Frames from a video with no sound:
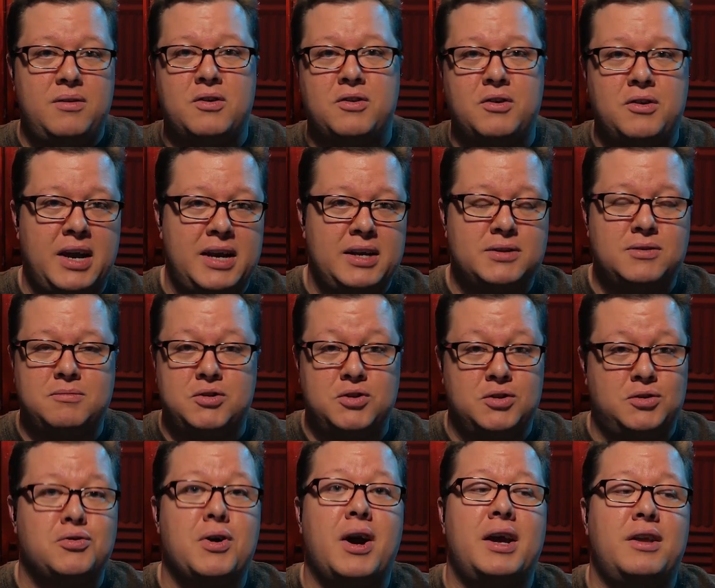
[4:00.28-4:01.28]
your case,
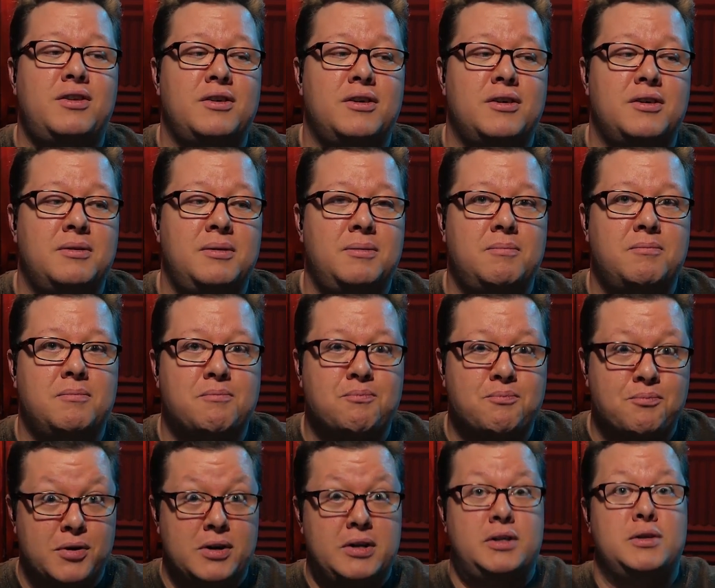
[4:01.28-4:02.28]
just trying to
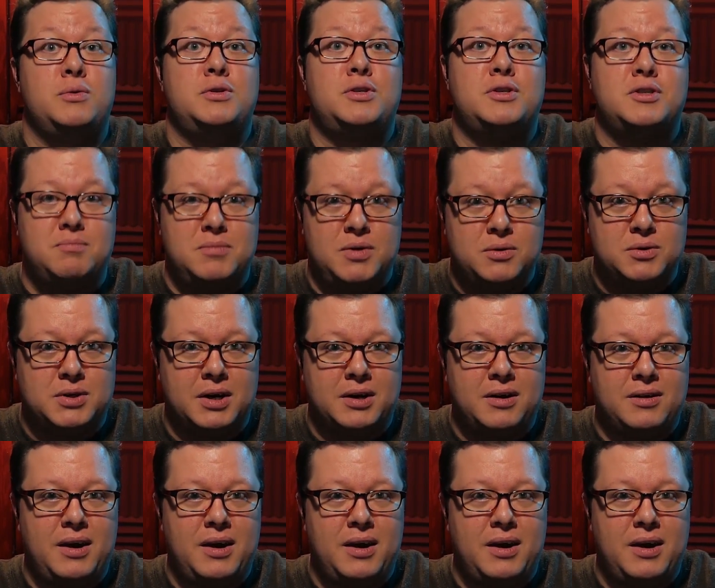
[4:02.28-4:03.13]
produce music